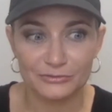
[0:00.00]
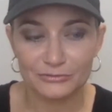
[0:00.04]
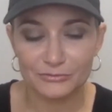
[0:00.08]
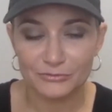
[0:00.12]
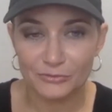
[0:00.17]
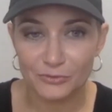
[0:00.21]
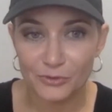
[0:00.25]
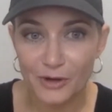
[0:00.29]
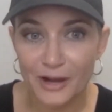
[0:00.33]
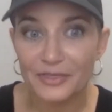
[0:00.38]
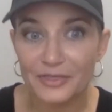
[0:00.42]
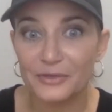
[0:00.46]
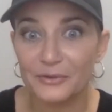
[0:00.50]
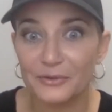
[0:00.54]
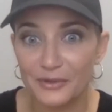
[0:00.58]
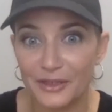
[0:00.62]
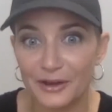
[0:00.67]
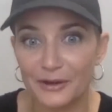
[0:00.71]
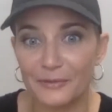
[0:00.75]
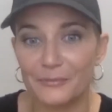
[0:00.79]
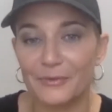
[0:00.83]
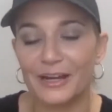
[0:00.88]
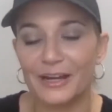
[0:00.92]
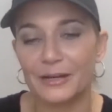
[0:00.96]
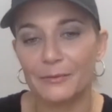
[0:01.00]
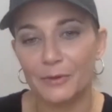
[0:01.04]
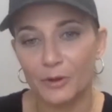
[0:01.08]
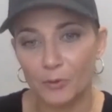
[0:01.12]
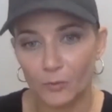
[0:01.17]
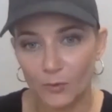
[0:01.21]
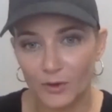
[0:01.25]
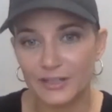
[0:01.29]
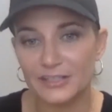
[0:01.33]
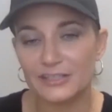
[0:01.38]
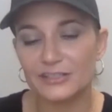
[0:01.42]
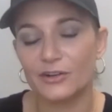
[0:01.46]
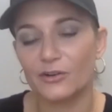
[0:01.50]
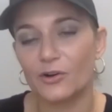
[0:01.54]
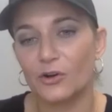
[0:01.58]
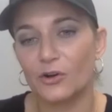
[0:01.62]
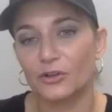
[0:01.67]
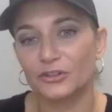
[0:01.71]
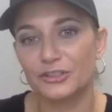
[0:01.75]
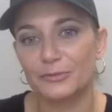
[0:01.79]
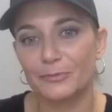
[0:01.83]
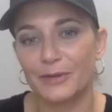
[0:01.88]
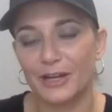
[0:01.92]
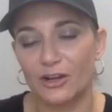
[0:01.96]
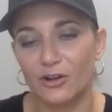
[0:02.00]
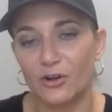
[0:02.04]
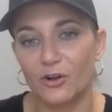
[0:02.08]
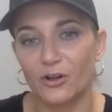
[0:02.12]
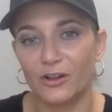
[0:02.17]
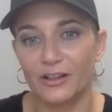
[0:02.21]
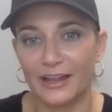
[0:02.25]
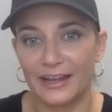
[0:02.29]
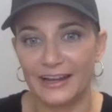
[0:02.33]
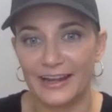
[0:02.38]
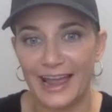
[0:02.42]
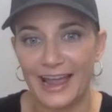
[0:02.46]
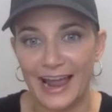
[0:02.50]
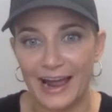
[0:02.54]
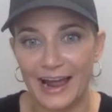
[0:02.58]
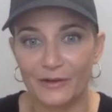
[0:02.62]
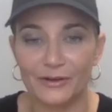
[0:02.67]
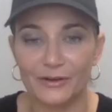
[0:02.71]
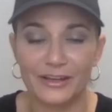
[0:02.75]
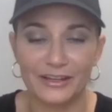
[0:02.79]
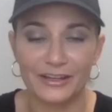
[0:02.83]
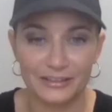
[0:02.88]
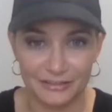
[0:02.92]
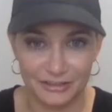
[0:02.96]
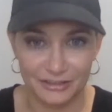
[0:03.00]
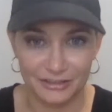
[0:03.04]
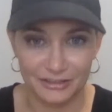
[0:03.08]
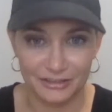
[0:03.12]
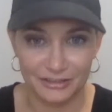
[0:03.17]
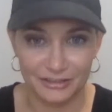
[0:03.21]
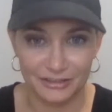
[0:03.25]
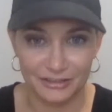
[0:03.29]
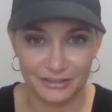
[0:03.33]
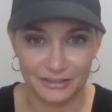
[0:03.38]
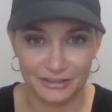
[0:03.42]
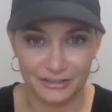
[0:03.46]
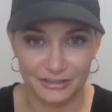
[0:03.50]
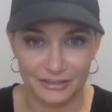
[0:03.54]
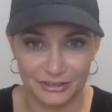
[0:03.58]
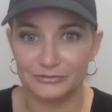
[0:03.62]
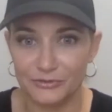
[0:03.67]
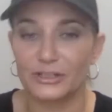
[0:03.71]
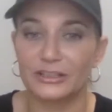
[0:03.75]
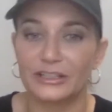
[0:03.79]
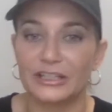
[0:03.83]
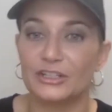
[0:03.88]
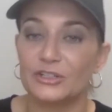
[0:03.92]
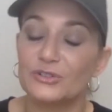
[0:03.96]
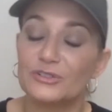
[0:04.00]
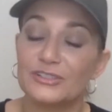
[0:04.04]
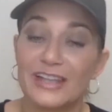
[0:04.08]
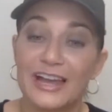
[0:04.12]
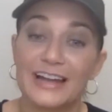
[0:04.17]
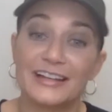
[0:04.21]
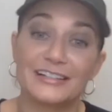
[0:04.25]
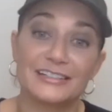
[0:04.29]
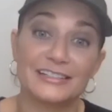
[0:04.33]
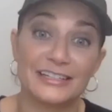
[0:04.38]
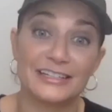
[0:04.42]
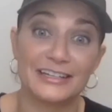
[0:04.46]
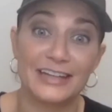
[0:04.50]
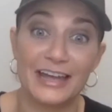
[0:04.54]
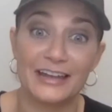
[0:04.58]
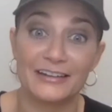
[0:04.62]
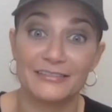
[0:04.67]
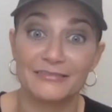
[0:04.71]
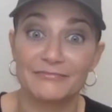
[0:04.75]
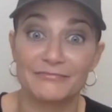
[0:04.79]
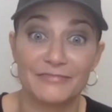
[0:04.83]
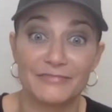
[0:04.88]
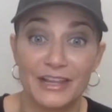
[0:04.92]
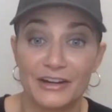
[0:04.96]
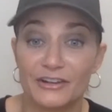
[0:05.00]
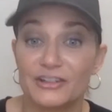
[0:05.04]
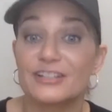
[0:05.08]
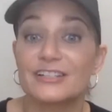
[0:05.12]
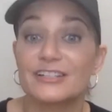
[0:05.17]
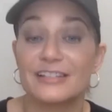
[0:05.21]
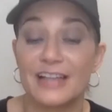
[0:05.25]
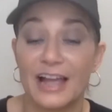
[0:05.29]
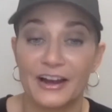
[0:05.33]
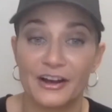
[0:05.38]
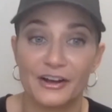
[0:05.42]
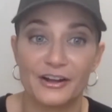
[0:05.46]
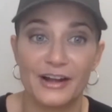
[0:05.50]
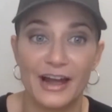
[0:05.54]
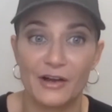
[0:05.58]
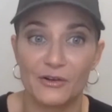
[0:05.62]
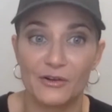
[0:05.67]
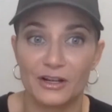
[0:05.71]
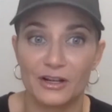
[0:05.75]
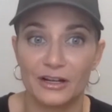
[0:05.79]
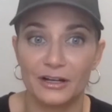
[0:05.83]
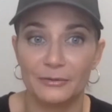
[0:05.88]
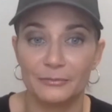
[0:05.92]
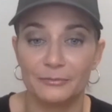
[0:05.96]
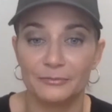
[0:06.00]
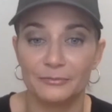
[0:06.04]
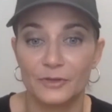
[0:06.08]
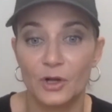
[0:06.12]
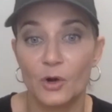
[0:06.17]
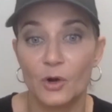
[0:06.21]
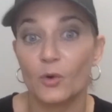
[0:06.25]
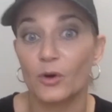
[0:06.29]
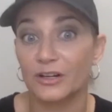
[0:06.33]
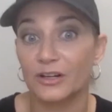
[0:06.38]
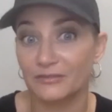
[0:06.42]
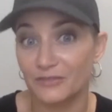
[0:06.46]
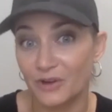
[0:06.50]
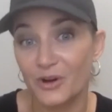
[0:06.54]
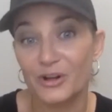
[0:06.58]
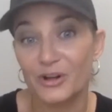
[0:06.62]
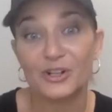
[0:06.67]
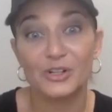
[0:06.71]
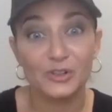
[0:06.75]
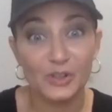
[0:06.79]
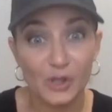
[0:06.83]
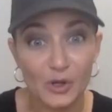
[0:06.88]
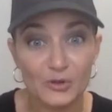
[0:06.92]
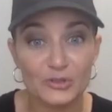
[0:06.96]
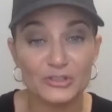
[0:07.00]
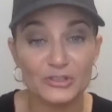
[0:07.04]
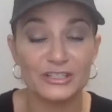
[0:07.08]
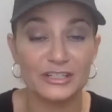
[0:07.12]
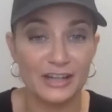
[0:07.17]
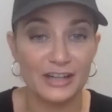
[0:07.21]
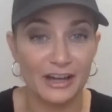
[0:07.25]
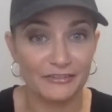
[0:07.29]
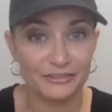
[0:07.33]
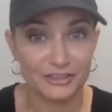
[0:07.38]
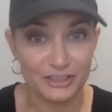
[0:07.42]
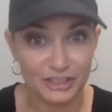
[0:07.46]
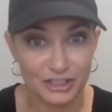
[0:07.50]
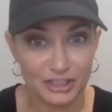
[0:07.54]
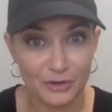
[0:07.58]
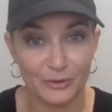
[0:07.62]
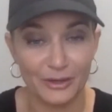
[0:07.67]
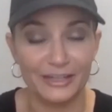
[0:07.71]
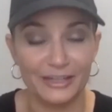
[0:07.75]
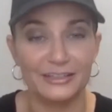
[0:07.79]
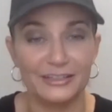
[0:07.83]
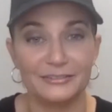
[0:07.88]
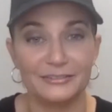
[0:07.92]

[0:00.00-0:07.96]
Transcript: run through their money, but what is their ultimate goal and how can you really use that to get their desired outcome or close enough to it.